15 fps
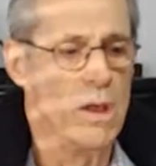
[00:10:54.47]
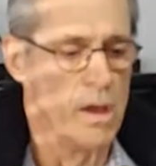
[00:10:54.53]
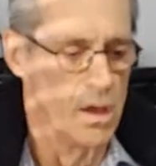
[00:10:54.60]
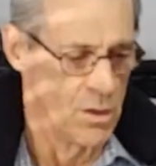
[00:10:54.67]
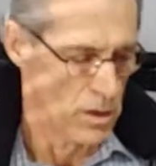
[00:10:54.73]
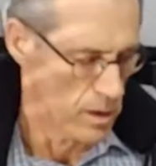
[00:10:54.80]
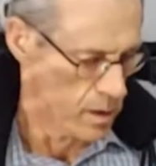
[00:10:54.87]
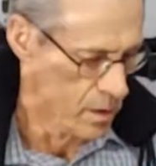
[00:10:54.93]

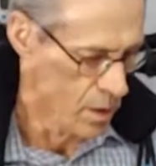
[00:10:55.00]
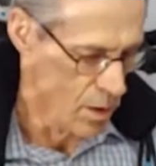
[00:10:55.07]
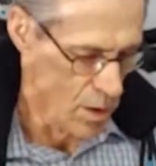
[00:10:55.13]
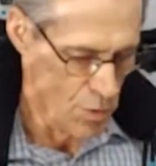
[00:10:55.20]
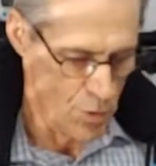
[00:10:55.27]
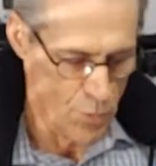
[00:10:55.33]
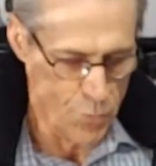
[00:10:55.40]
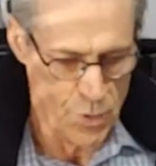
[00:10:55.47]
In the
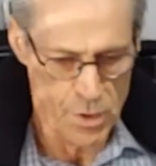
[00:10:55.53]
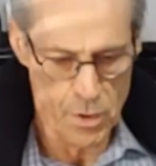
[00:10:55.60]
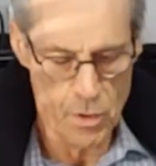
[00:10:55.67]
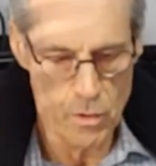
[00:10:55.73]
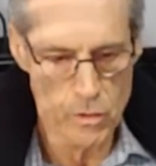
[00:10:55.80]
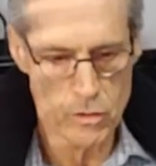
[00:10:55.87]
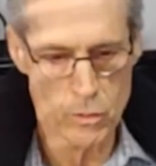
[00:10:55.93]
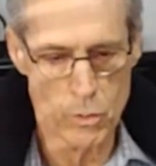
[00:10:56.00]
other
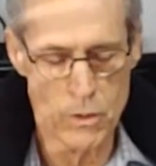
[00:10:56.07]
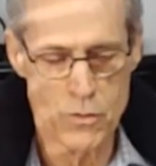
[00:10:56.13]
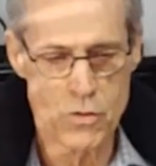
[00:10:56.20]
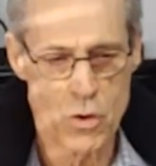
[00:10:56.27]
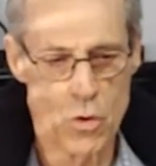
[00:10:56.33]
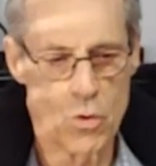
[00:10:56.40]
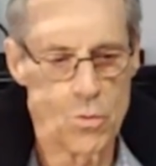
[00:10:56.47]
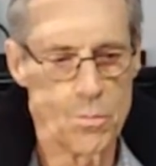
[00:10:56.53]
videos, we've
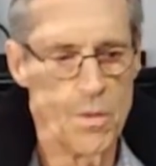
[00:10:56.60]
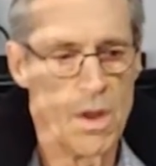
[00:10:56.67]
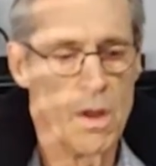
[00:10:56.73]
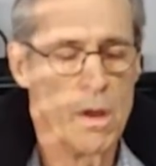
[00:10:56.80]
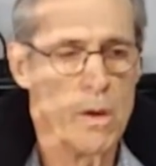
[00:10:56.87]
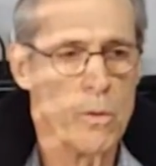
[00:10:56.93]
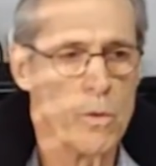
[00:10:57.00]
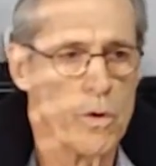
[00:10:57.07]
shown
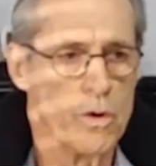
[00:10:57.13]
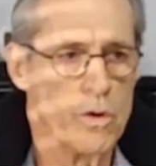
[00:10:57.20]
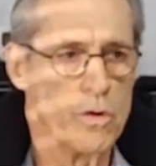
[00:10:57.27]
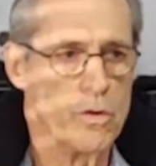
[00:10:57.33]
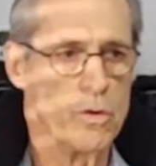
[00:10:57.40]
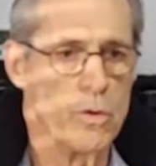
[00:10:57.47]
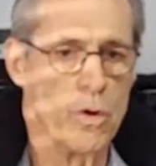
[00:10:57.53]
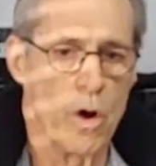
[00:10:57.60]
where you
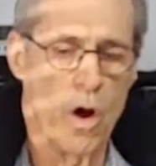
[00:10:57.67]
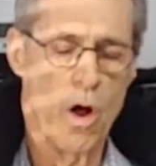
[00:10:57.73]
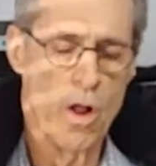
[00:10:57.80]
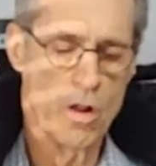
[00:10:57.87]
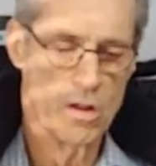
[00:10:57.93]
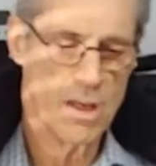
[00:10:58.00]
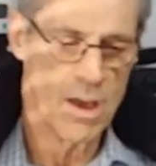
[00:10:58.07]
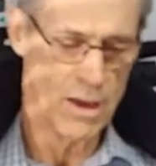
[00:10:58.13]
do
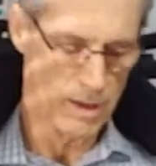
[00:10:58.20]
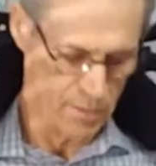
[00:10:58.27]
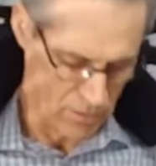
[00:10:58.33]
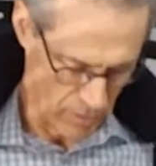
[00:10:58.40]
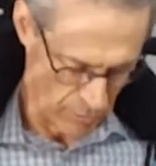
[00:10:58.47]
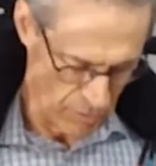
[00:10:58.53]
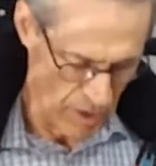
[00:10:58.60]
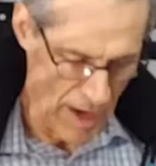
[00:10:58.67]
all kinds
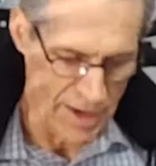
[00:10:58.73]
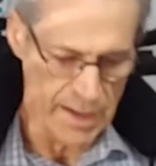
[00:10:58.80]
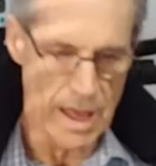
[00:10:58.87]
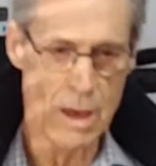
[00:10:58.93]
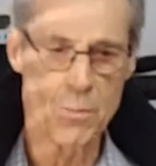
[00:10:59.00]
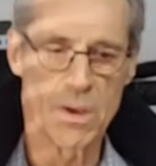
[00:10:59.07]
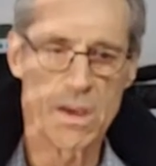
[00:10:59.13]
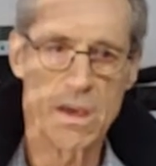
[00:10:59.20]
of
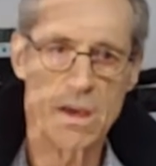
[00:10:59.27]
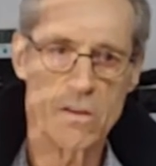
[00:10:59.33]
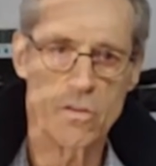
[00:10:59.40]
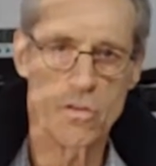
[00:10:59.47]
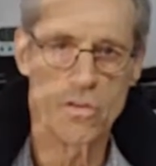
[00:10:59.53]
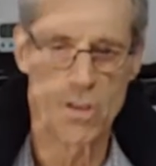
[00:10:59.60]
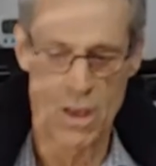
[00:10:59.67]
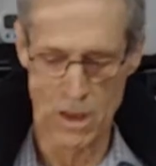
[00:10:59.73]
dynamic
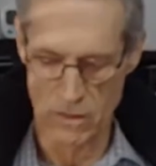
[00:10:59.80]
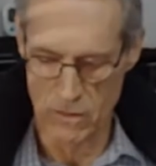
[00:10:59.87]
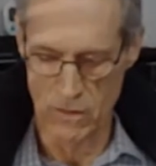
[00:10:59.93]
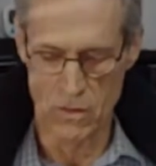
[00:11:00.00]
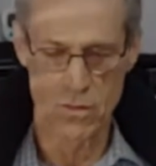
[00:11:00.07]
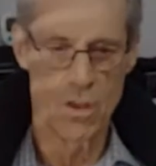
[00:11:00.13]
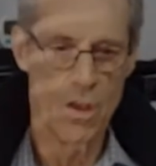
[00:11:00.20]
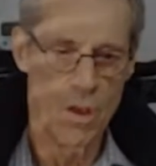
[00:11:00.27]

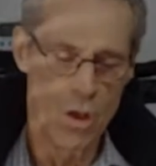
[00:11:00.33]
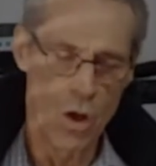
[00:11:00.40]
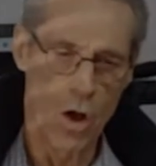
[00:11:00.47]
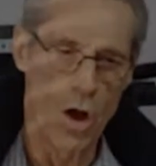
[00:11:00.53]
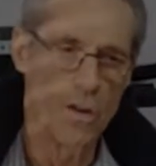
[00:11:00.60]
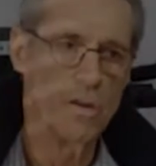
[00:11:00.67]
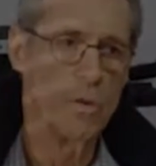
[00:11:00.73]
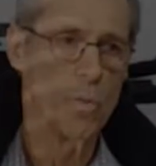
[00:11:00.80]
exercises on the